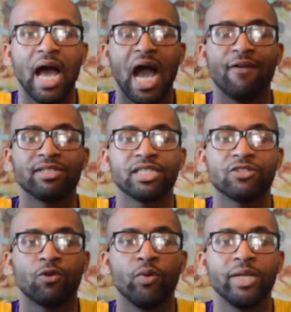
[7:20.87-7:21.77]
obviously this
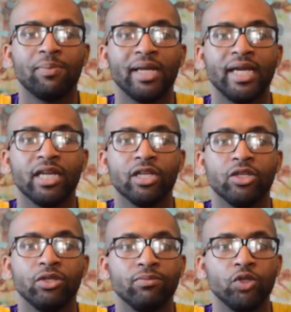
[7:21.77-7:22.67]
is for when he played in
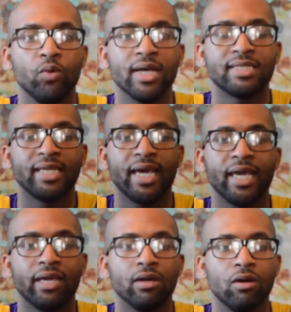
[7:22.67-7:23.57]
the
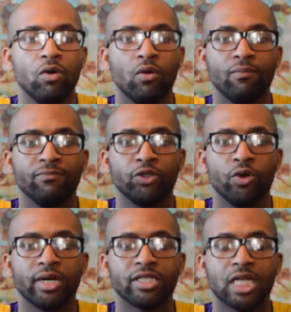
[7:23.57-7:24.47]
USA
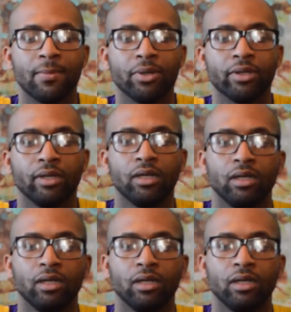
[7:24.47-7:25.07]
during the summer.